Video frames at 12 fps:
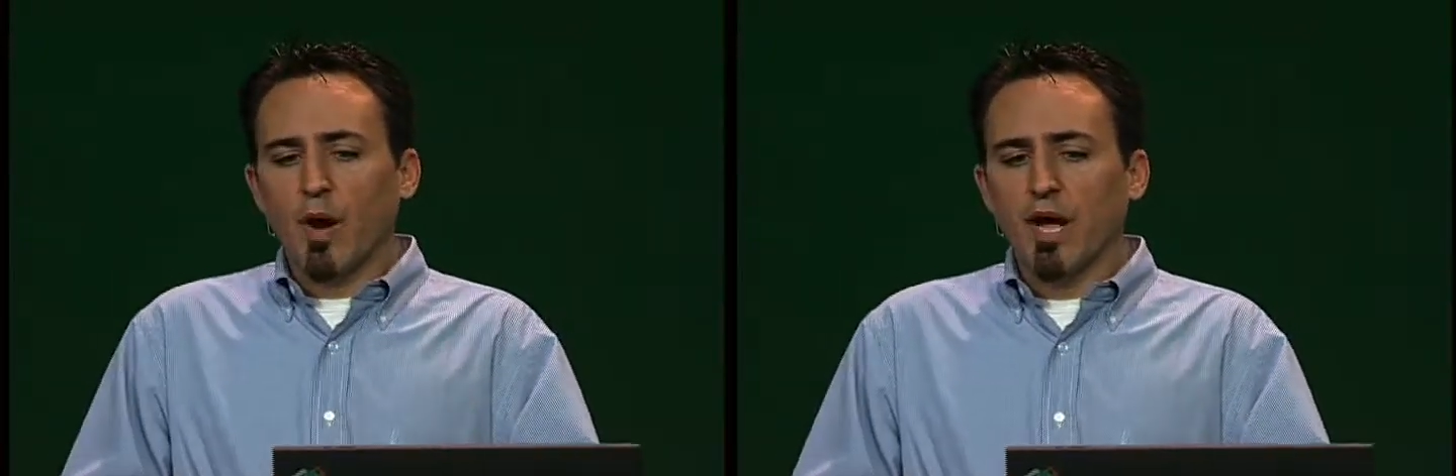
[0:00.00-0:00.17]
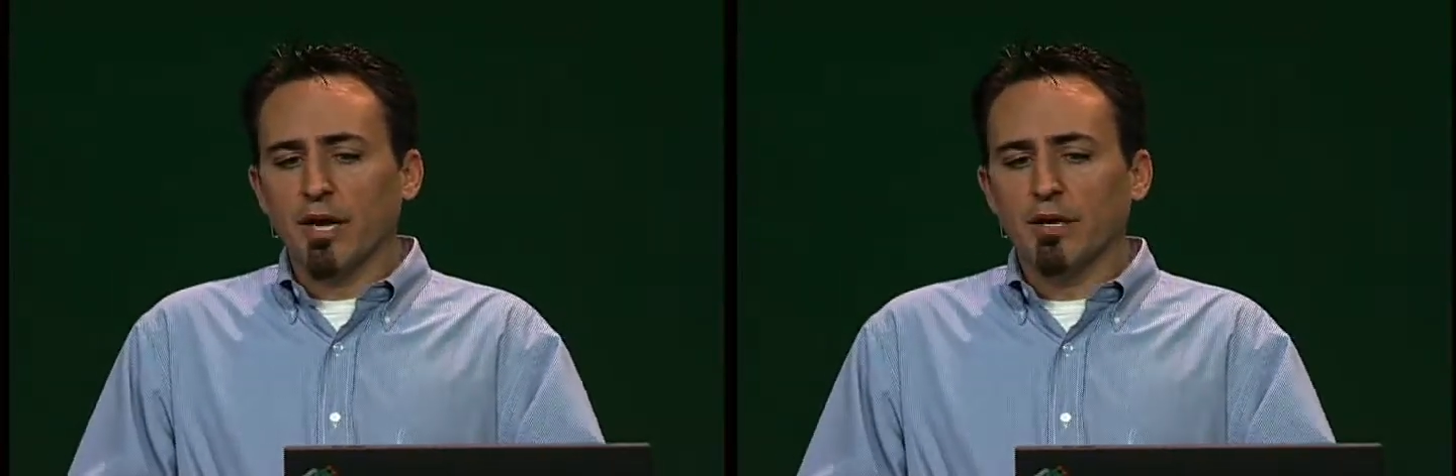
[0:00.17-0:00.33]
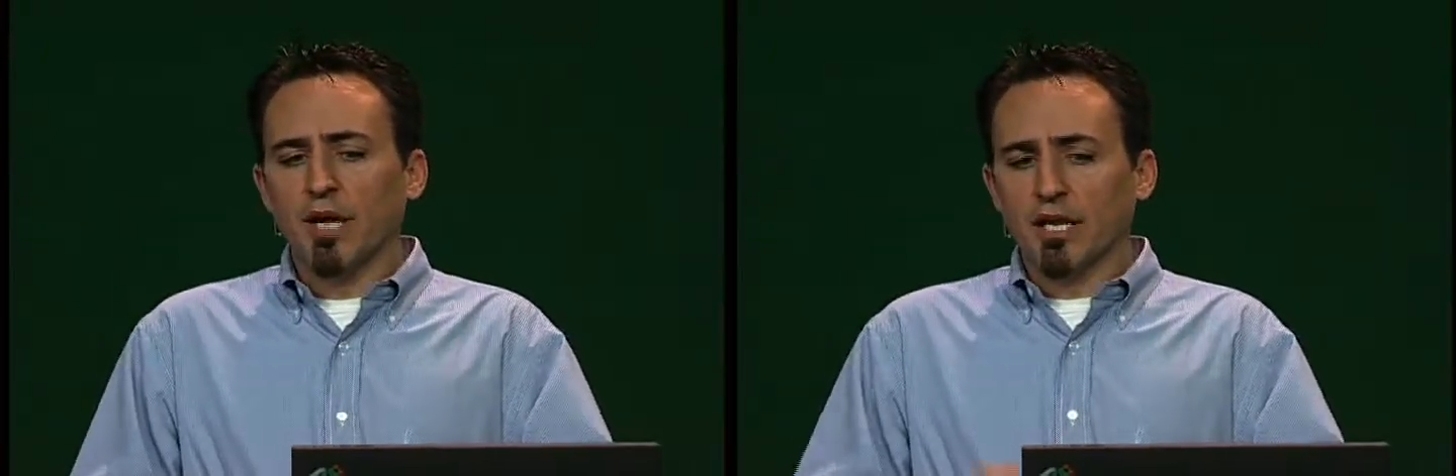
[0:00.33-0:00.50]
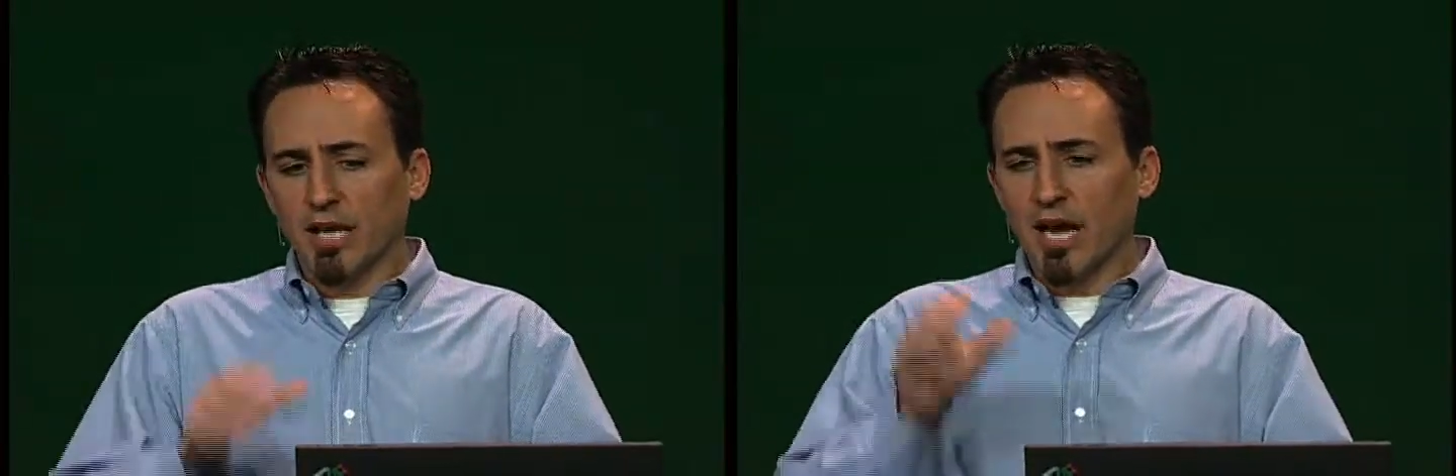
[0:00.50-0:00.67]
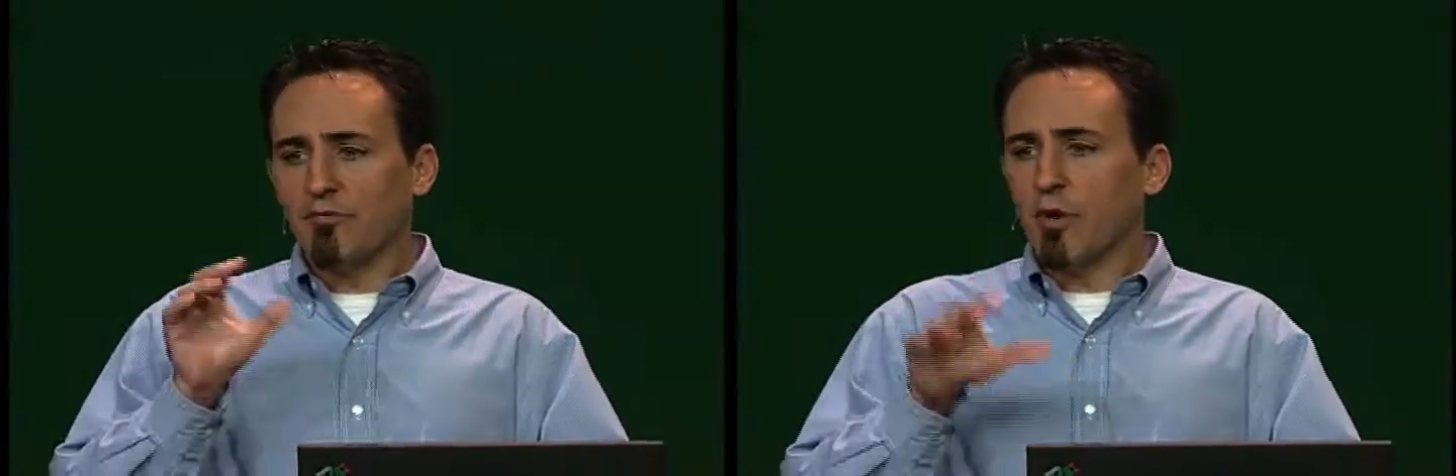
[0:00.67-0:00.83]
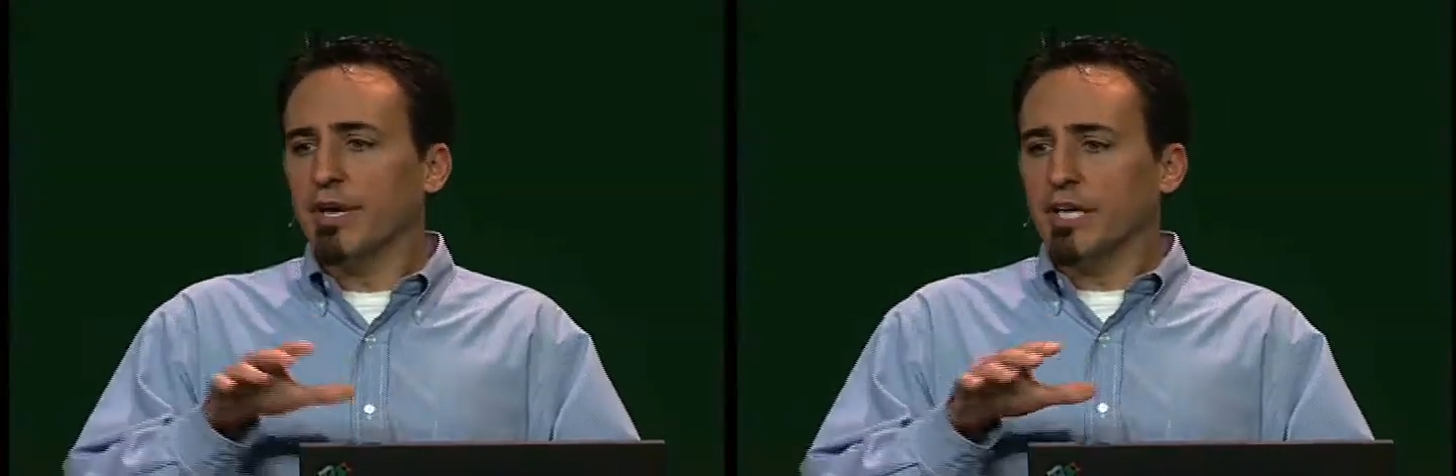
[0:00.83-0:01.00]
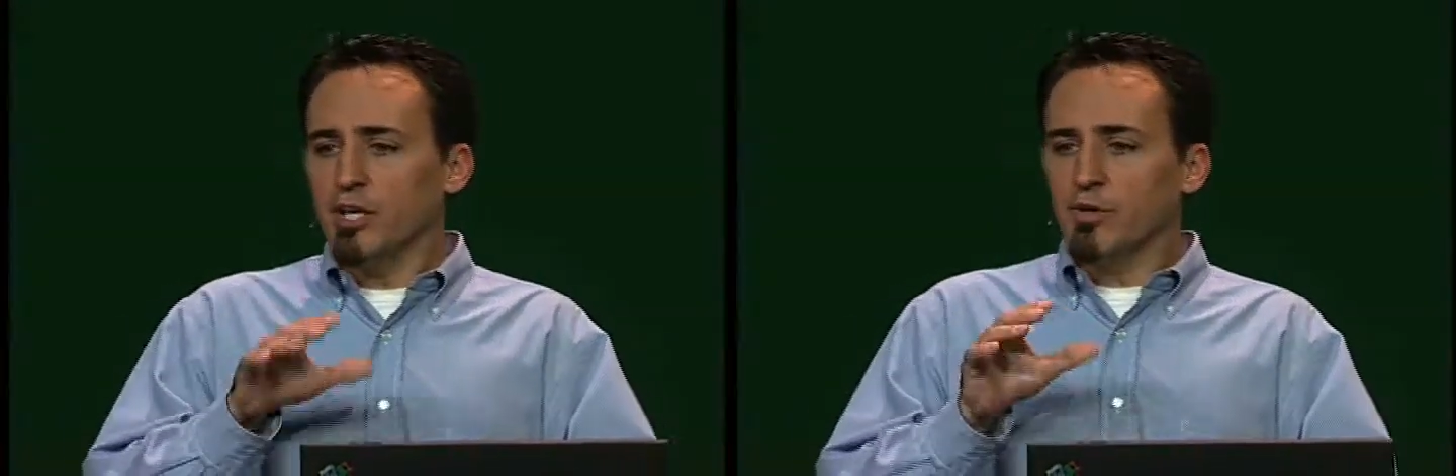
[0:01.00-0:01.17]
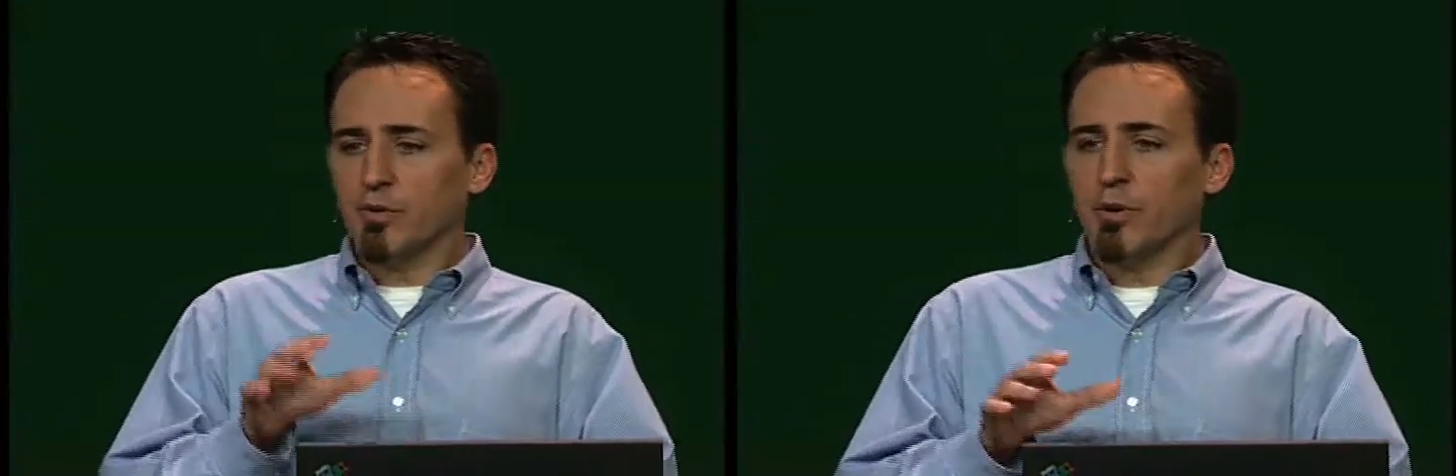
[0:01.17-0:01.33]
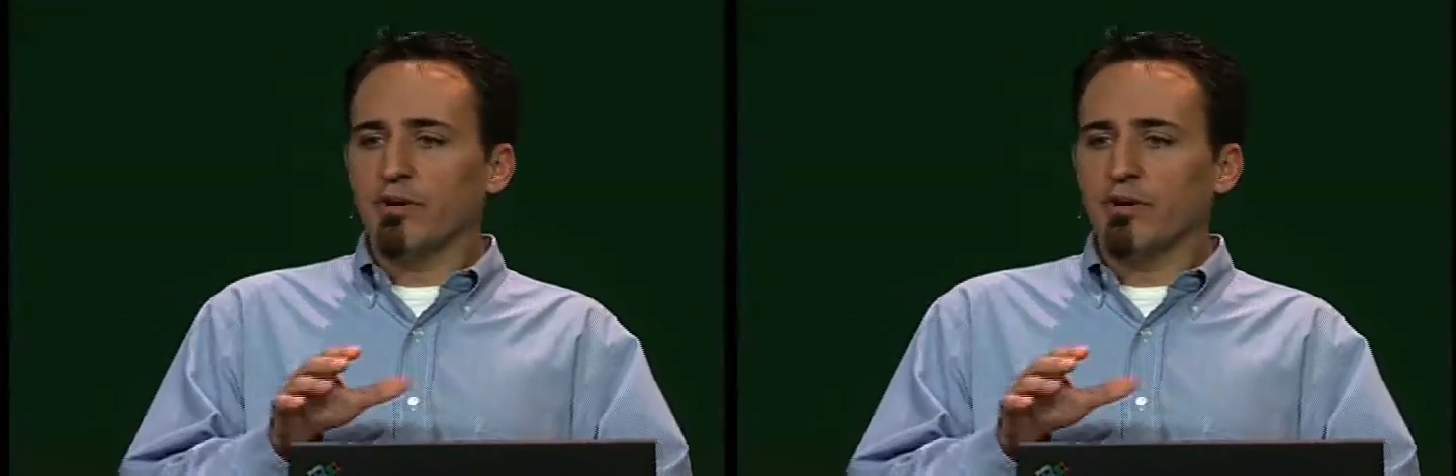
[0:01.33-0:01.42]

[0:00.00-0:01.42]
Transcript: a live running user